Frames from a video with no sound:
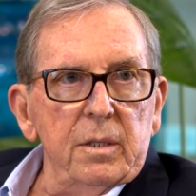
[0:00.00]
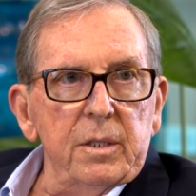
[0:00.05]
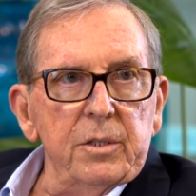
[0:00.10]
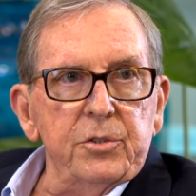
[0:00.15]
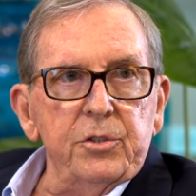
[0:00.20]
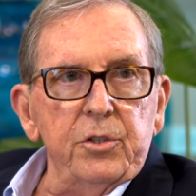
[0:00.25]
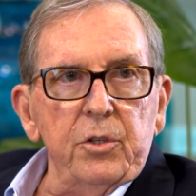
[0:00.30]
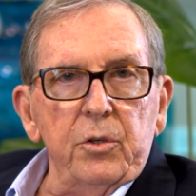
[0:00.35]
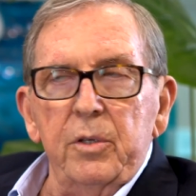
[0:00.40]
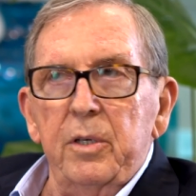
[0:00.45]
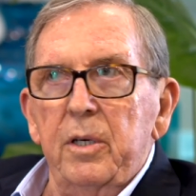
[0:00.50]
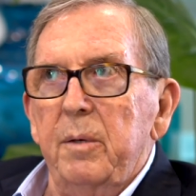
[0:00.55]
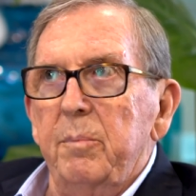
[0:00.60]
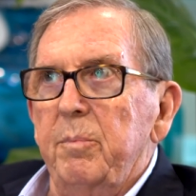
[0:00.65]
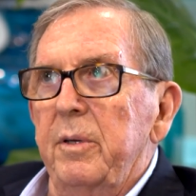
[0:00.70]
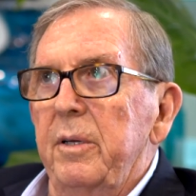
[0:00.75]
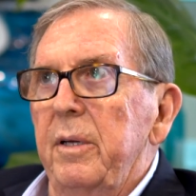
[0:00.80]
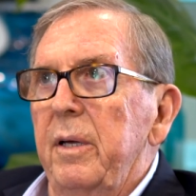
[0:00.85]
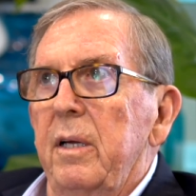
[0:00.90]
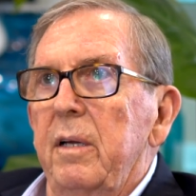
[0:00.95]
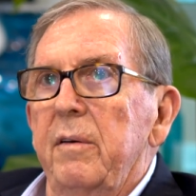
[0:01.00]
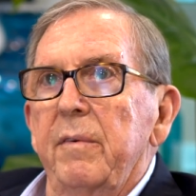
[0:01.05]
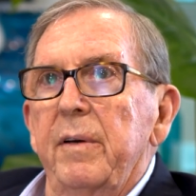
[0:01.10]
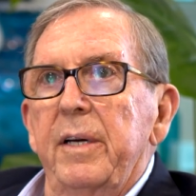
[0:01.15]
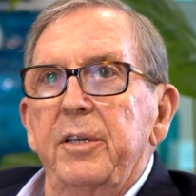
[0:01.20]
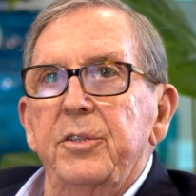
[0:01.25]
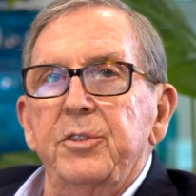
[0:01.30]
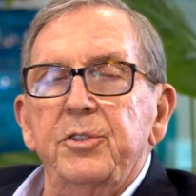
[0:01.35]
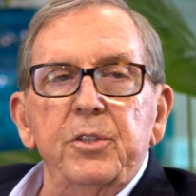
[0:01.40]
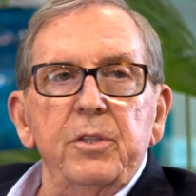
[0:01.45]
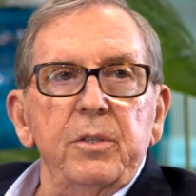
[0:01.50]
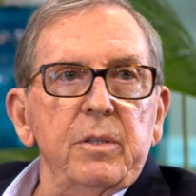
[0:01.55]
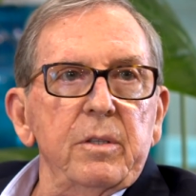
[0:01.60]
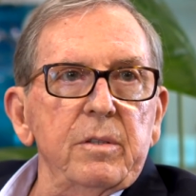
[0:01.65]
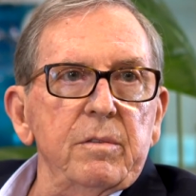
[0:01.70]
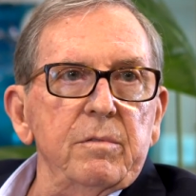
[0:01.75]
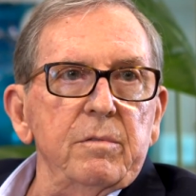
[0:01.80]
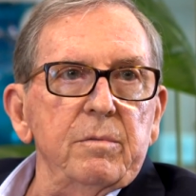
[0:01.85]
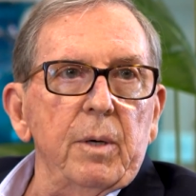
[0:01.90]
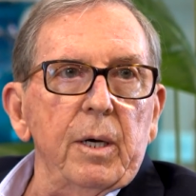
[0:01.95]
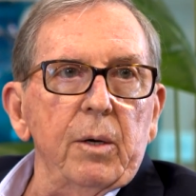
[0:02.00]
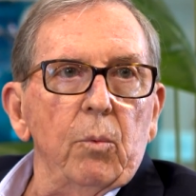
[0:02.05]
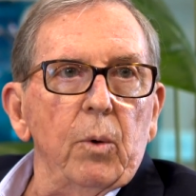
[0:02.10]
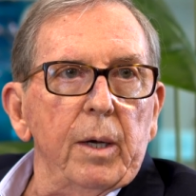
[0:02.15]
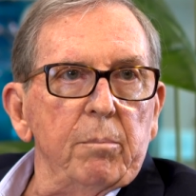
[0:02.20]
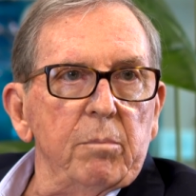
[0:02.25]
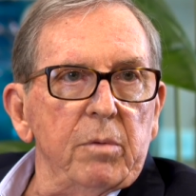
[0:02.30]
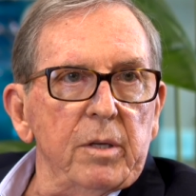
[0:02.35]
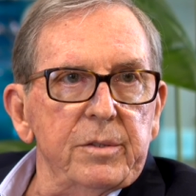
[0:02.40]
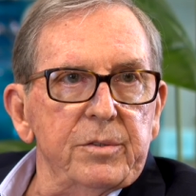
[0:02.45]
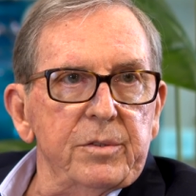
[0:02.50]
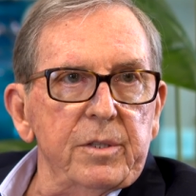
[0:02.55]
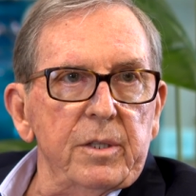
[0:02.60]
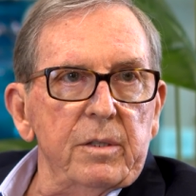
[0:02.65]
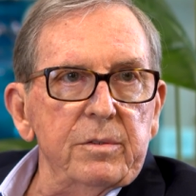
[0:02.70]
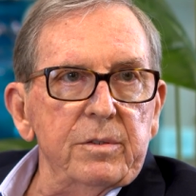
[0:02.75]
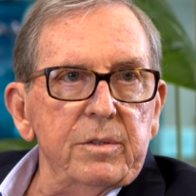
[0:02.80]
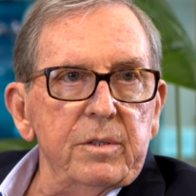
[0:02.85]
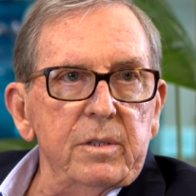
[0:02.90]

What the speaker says: It showed up an elevation of my white blood cells.